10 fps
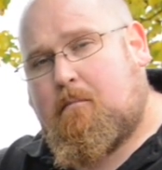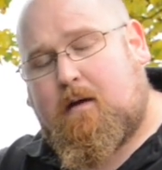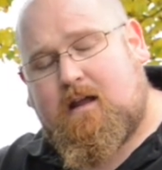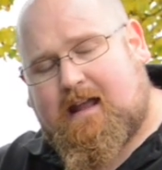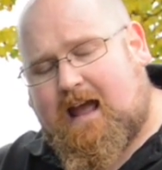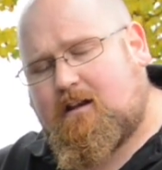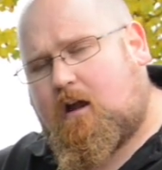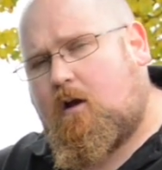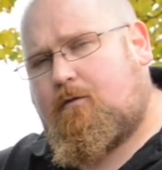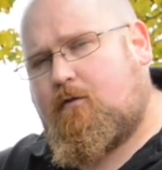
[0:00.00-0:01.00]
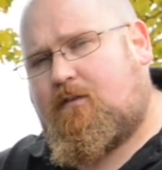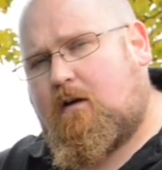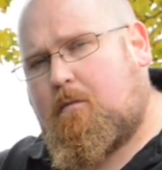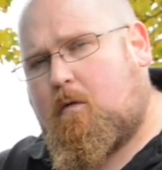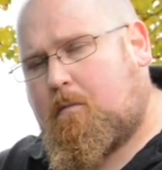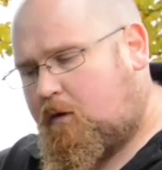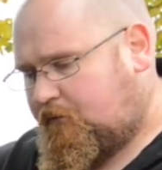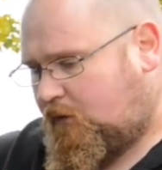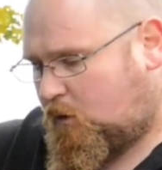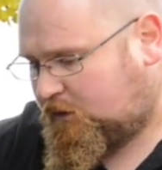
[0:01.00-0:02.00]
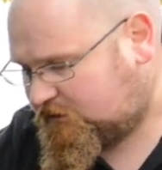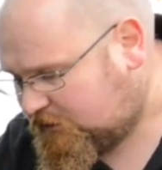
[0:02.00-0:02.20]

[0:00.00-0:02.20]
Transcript: But you can go for a variable boot floor, which